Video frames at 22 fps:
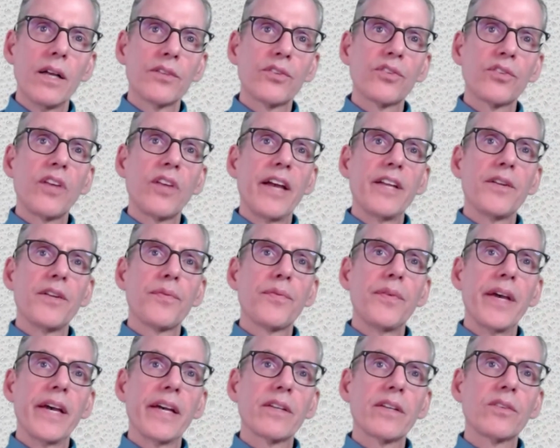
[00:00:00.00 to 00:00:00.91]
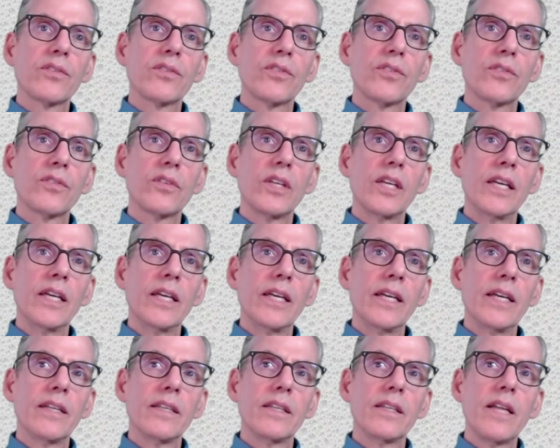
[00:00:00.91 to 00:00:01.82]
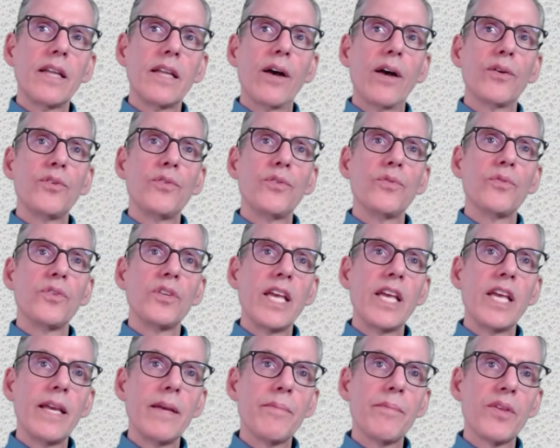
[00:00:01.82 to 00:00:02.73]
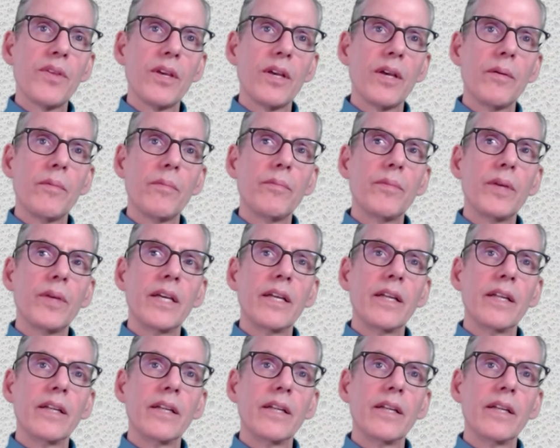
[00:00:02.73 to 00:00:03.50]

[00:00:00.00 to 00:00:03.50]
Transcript: side effects, and how you name them,